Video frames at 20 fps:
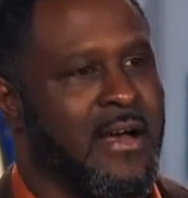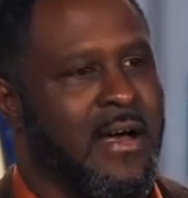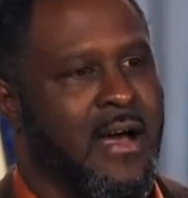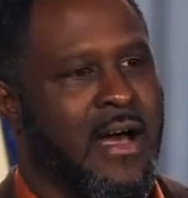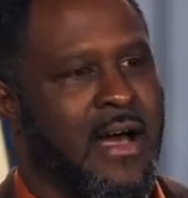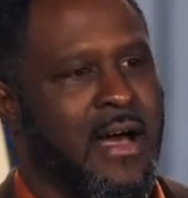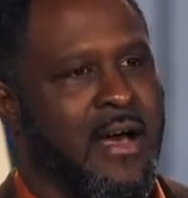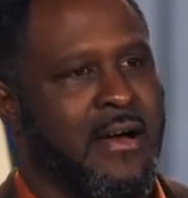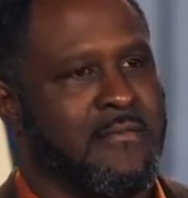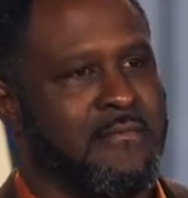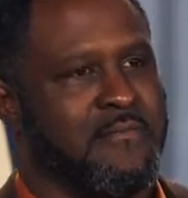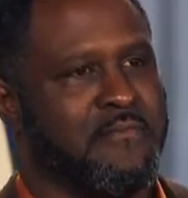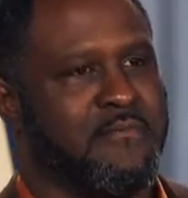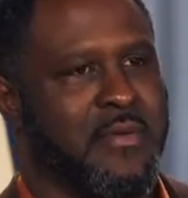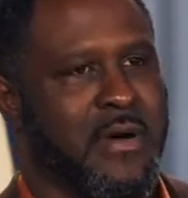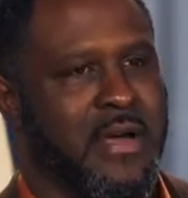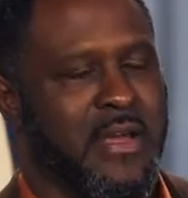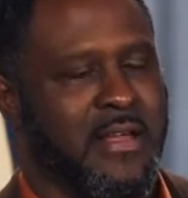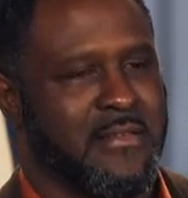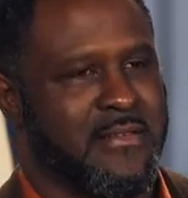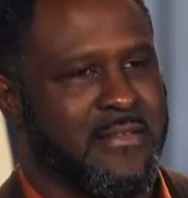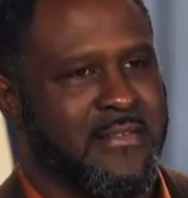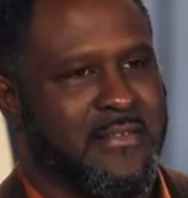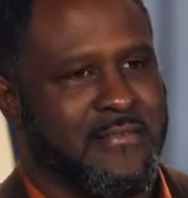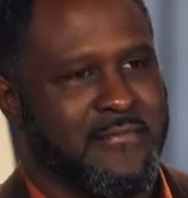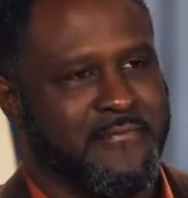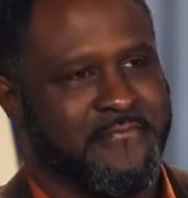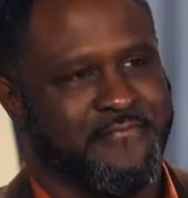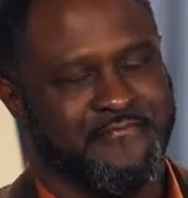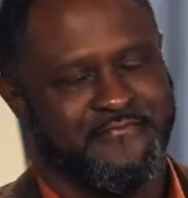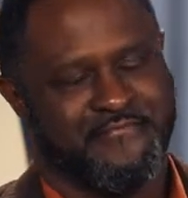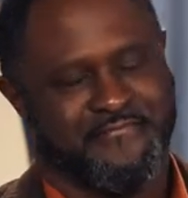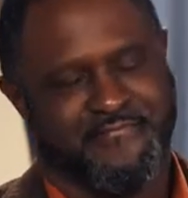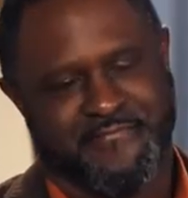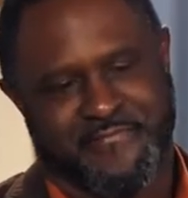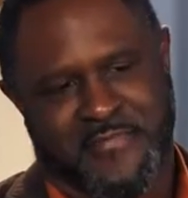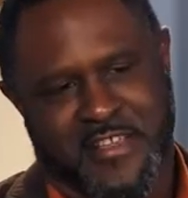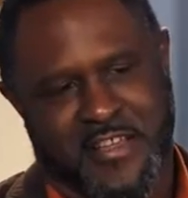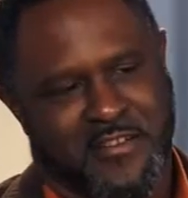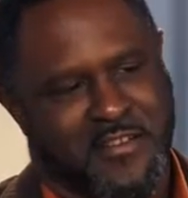But
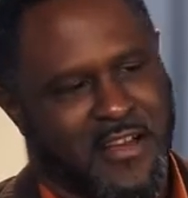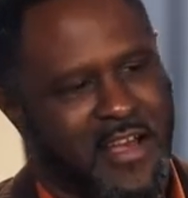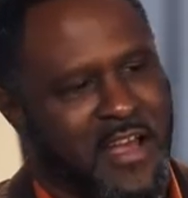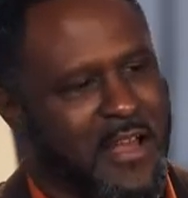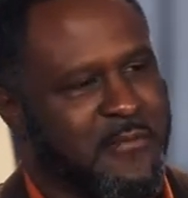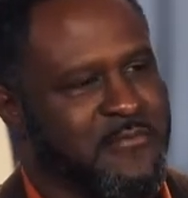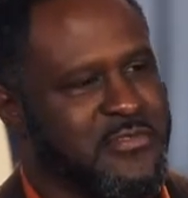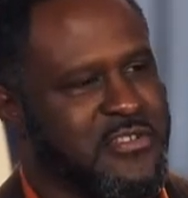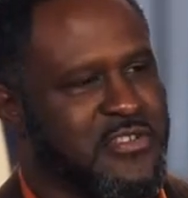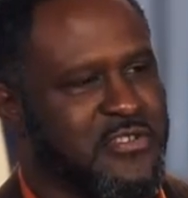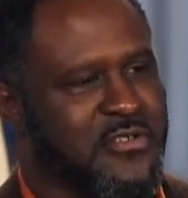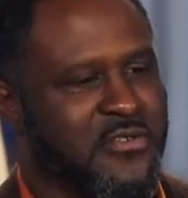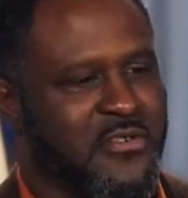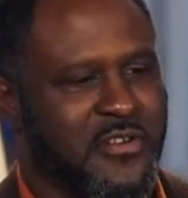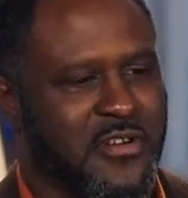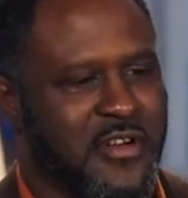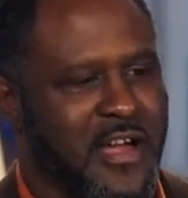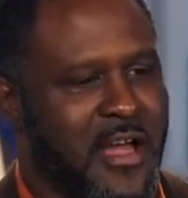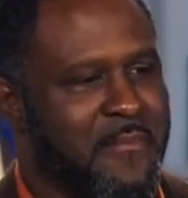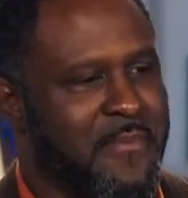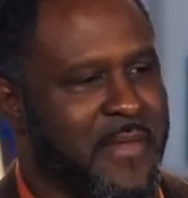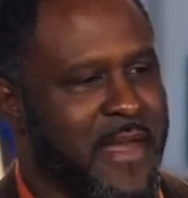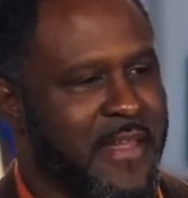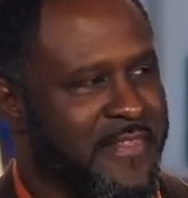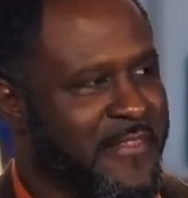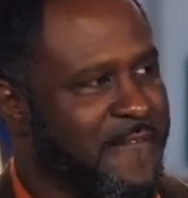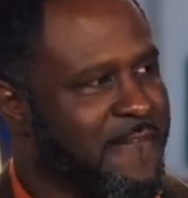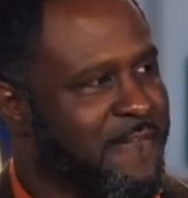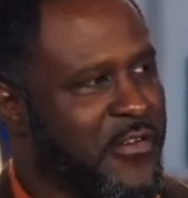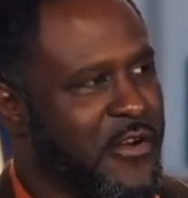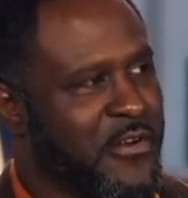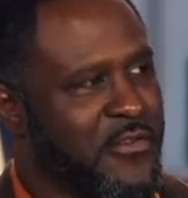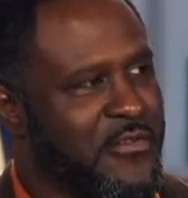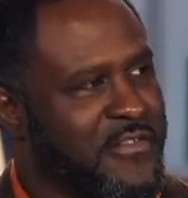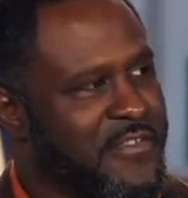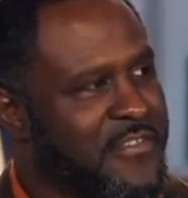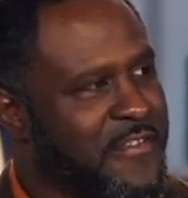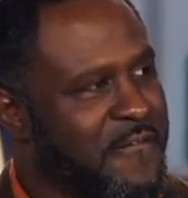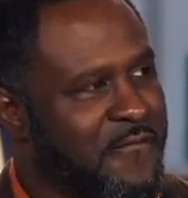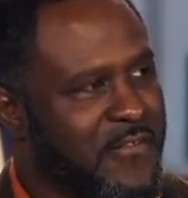I'm sure I'm not the
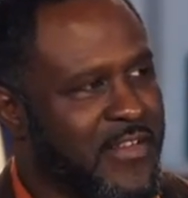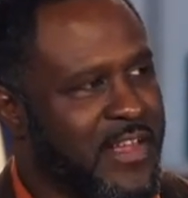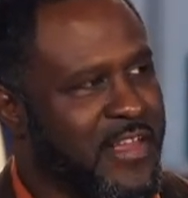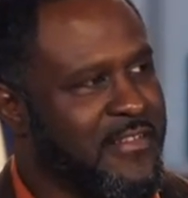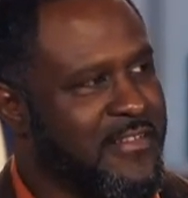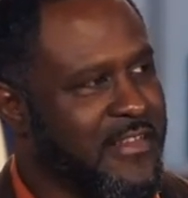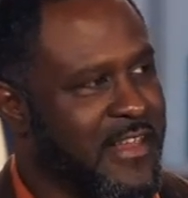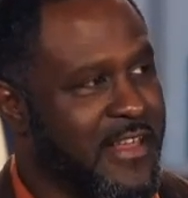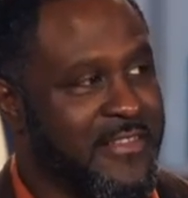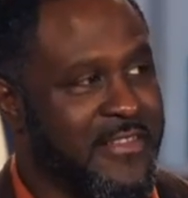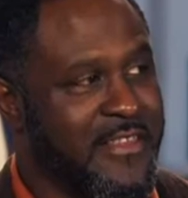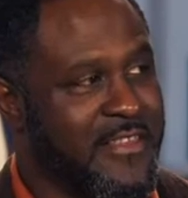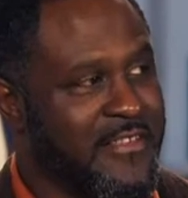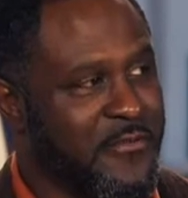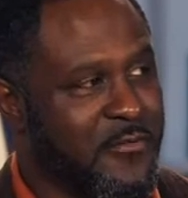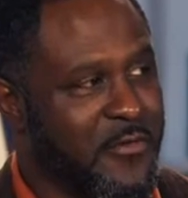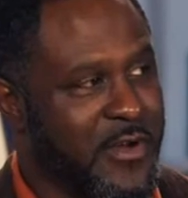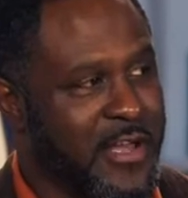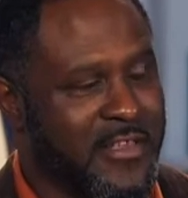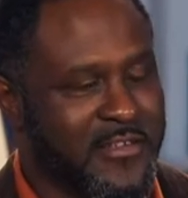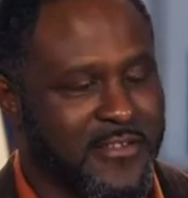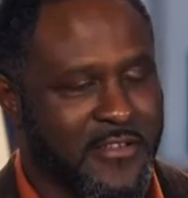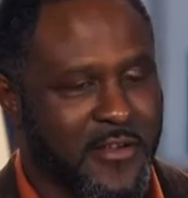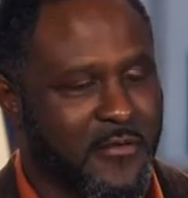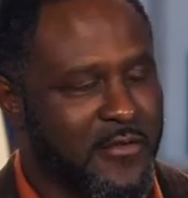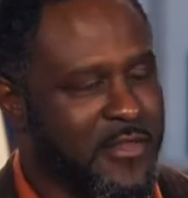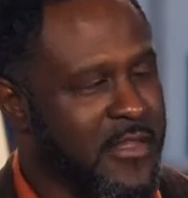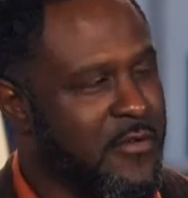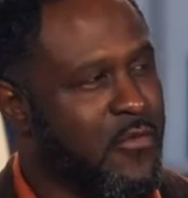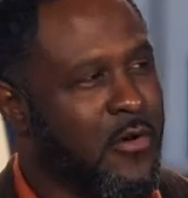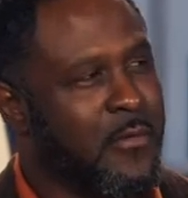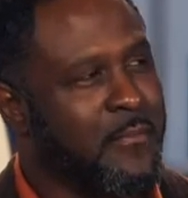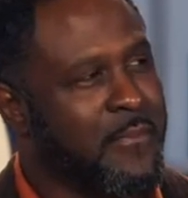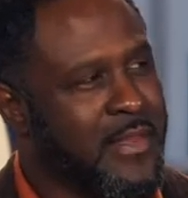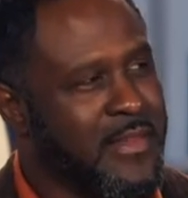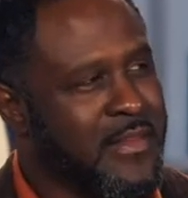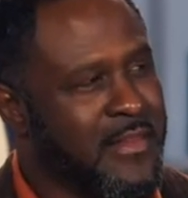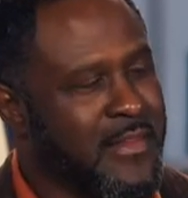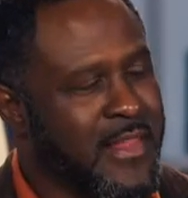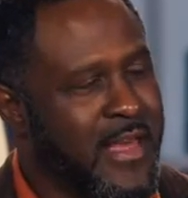first to vent in this way. Certainly won't be
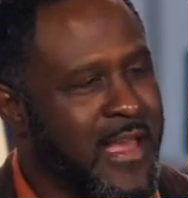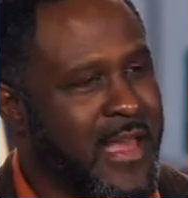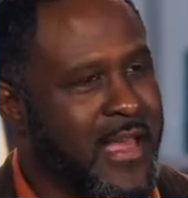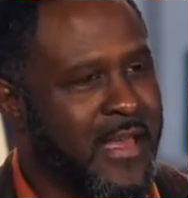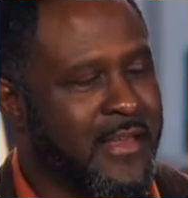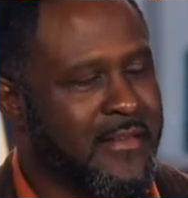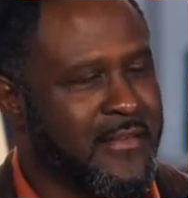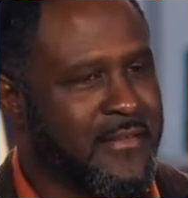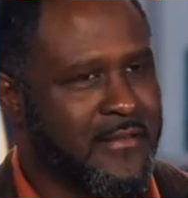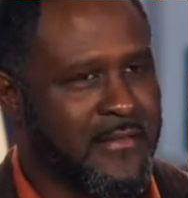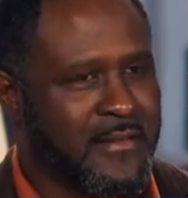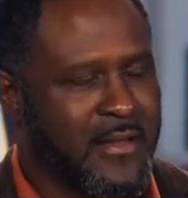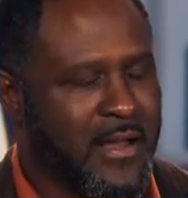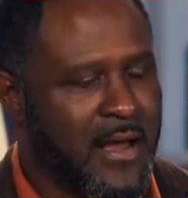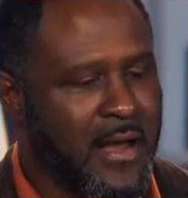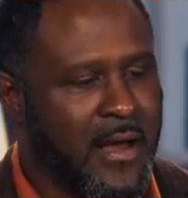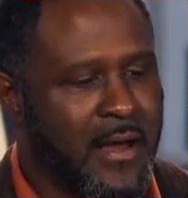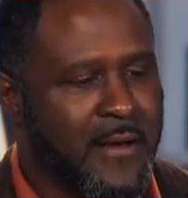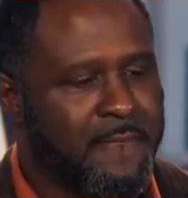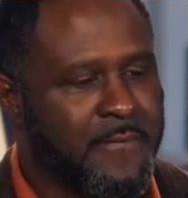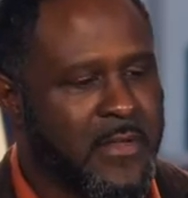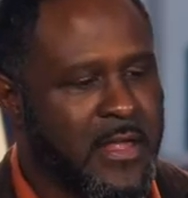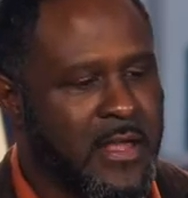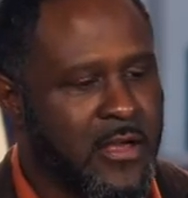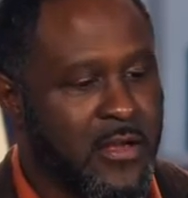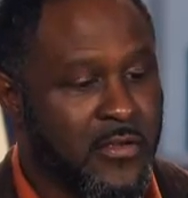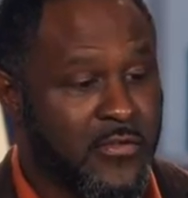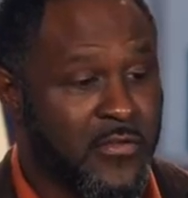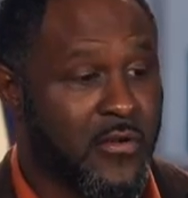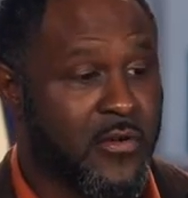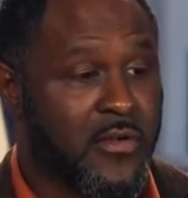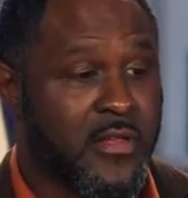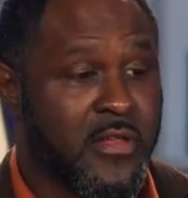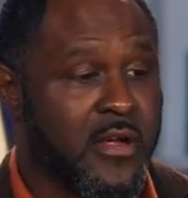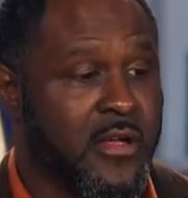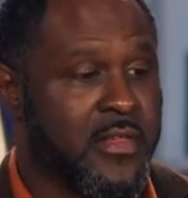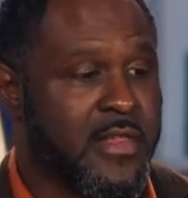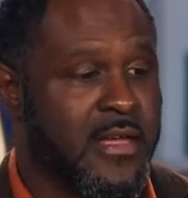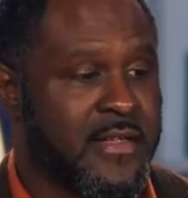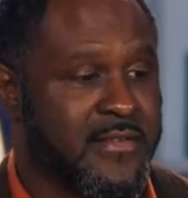the last. So
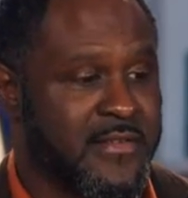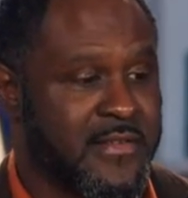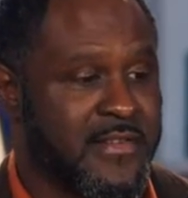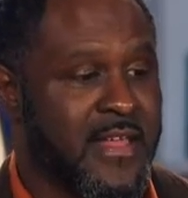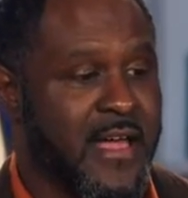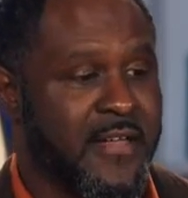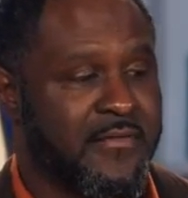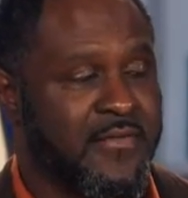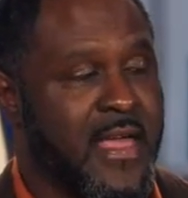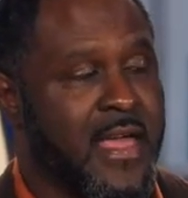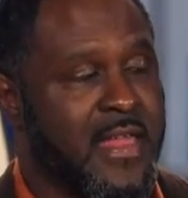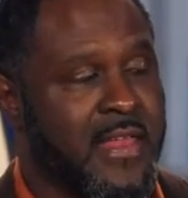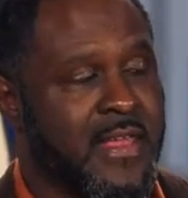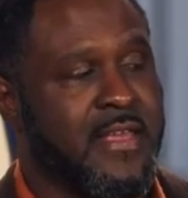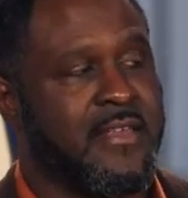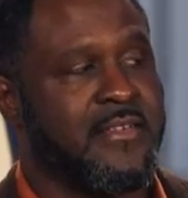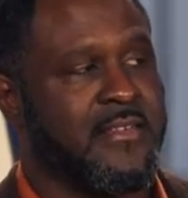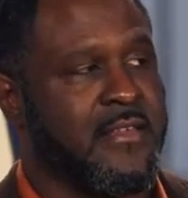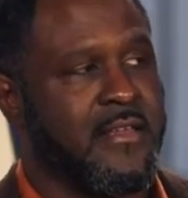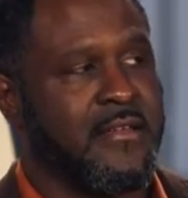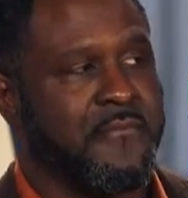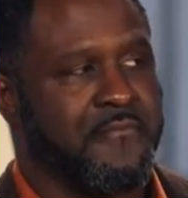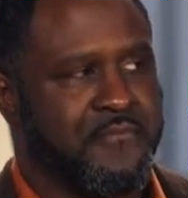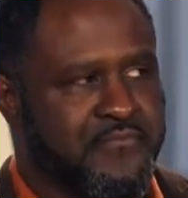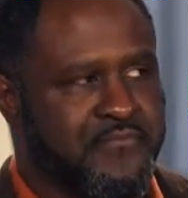clearly, it's not that easy